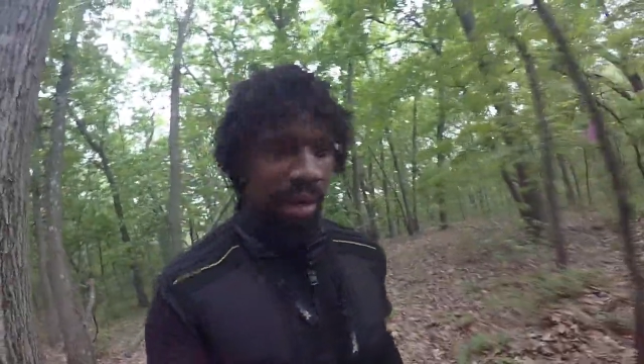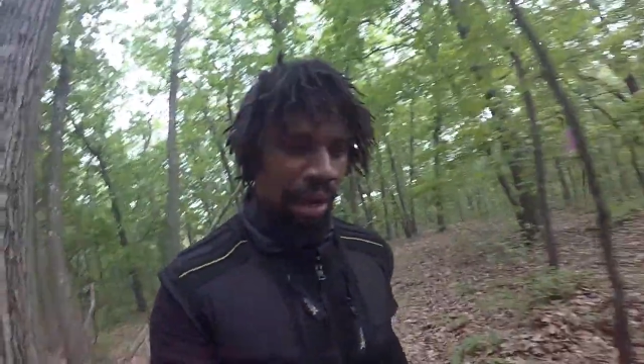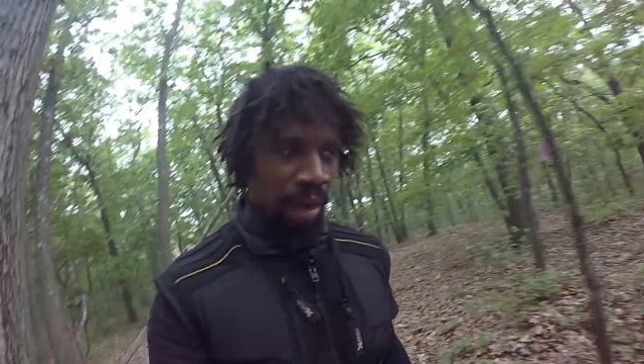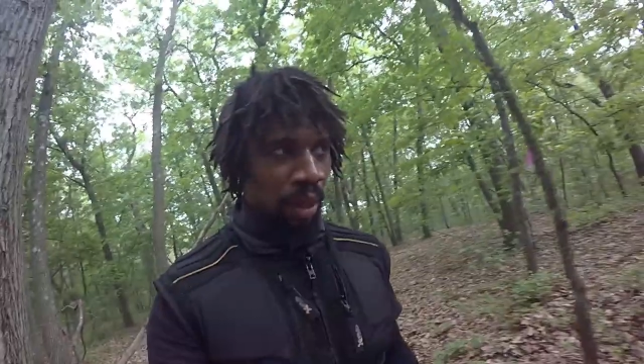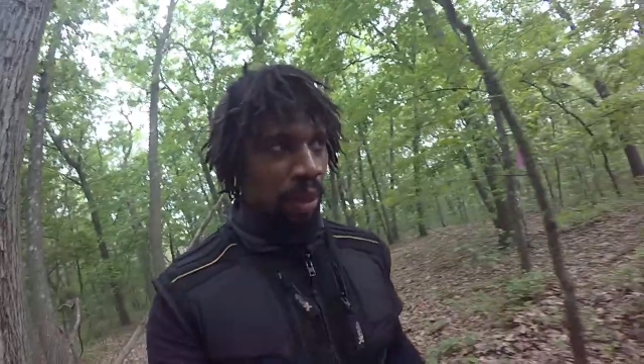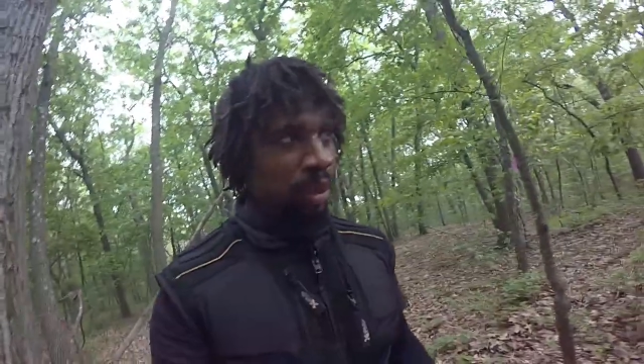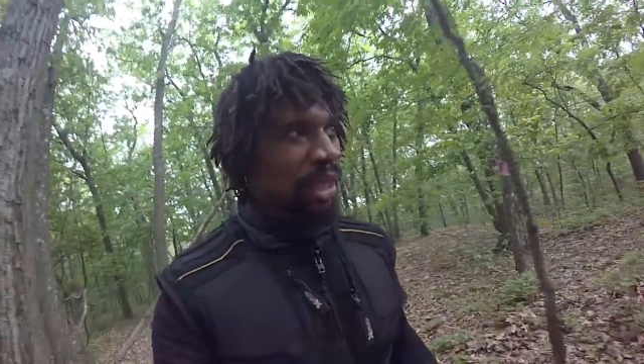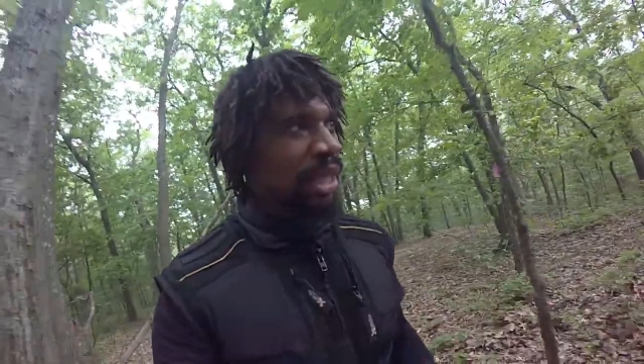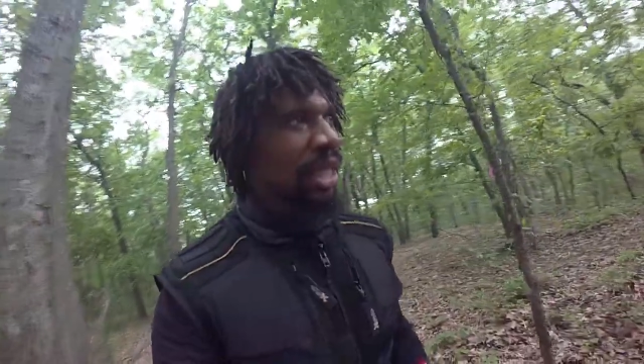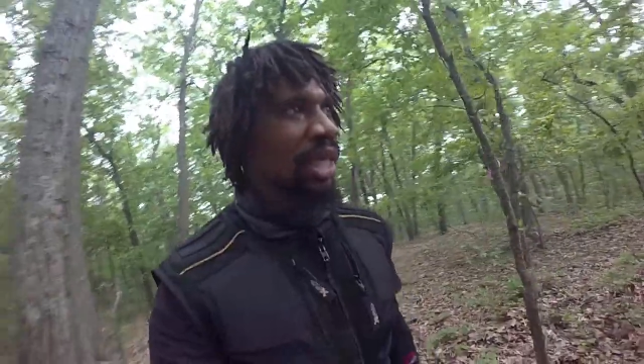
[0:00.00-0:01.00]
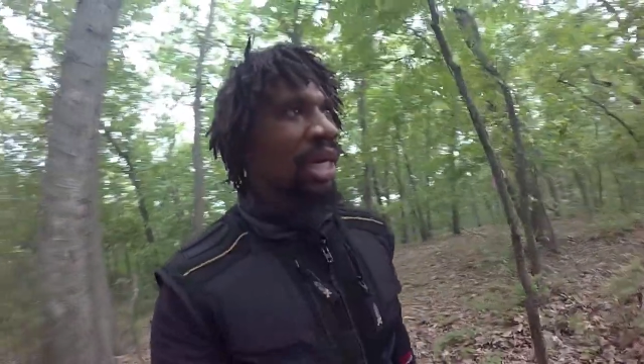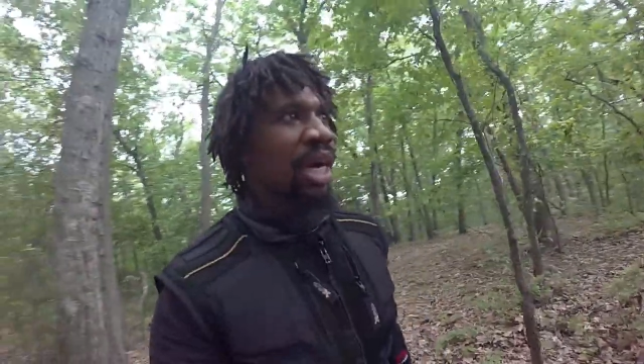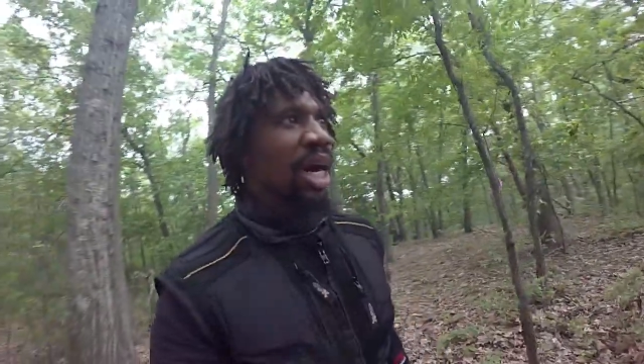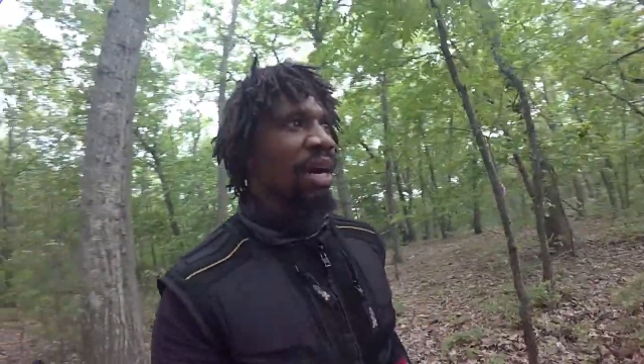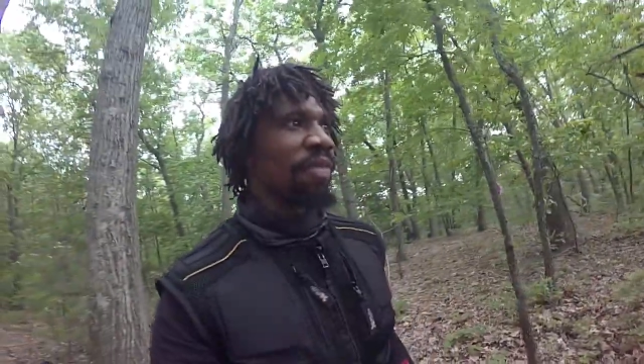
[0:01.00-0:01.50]
know
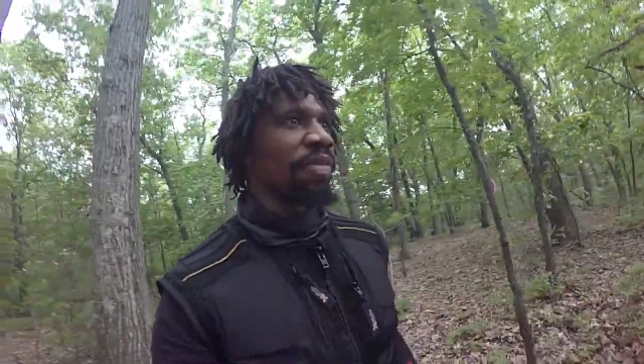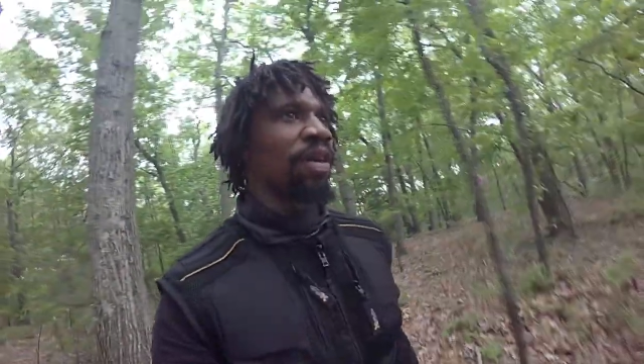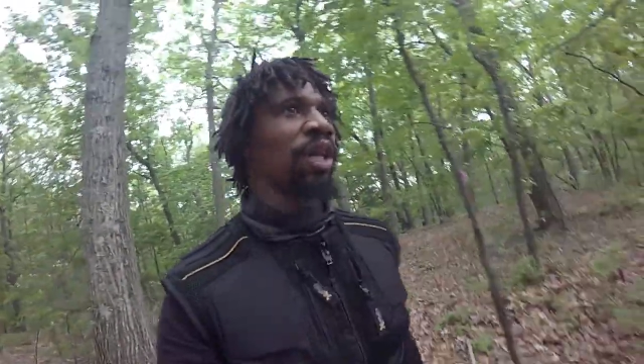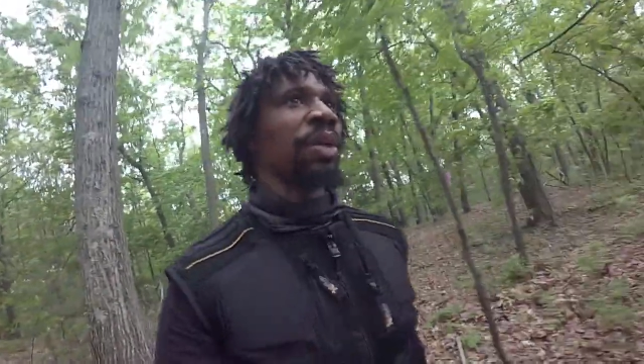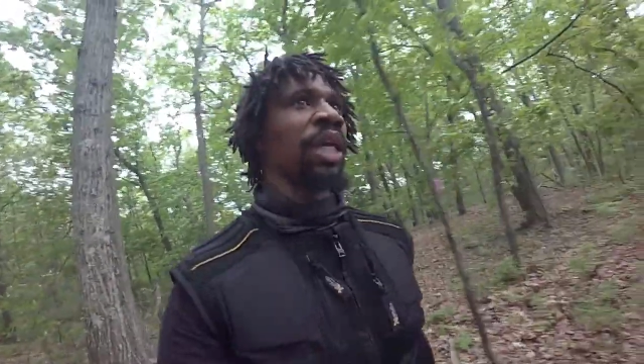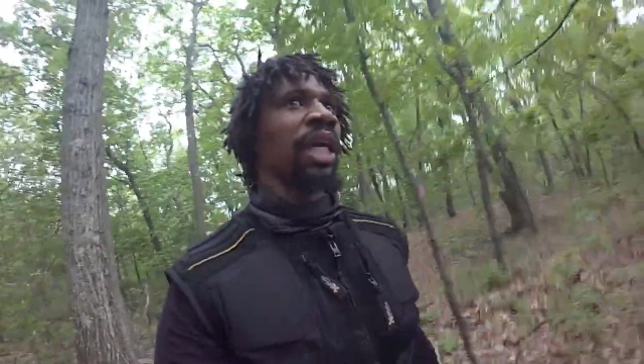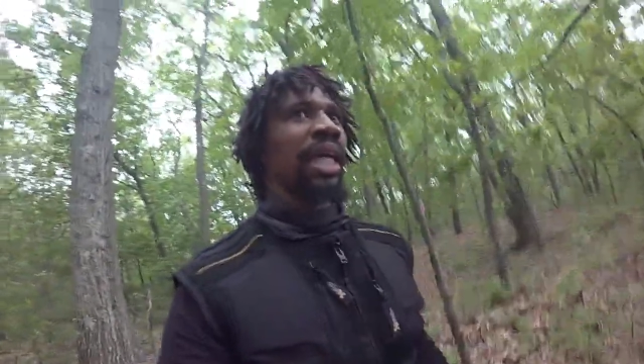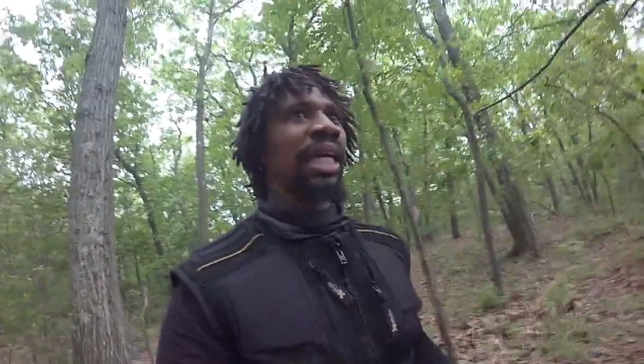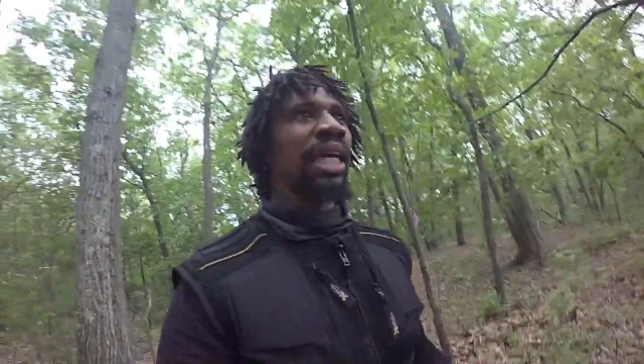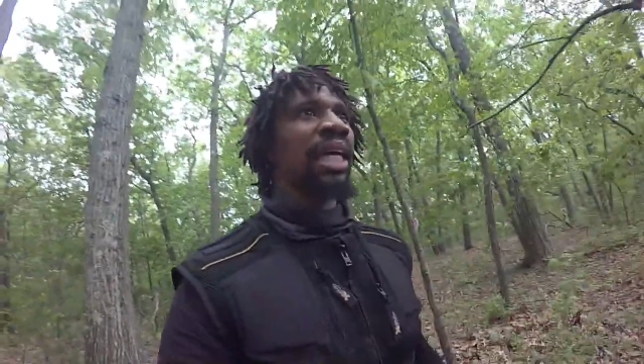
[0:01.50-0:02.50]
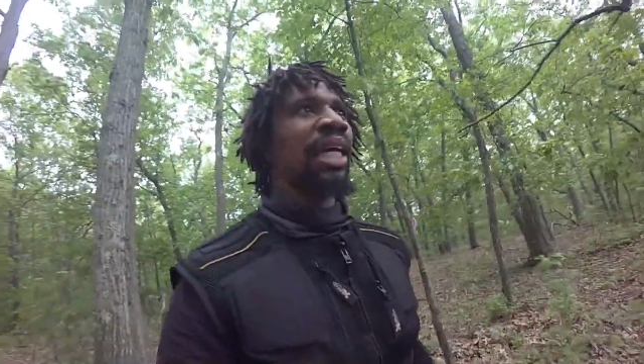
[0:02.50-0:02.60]
off-roading